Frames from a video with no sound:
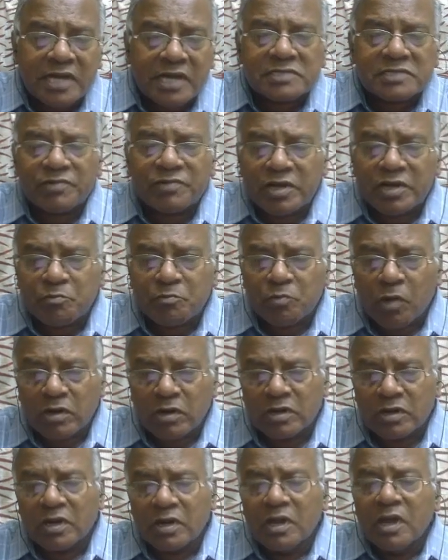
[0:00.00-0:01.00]
That's very
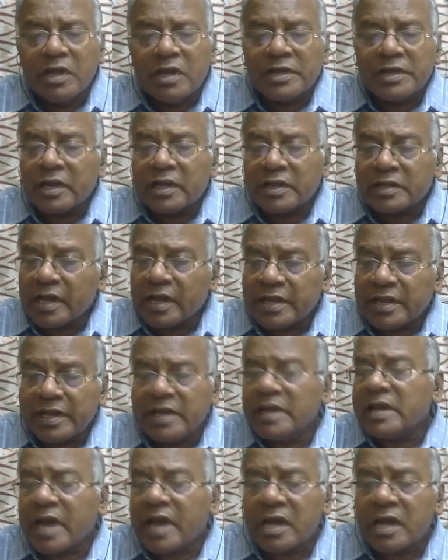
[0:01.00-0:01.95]
important. Yeah, the key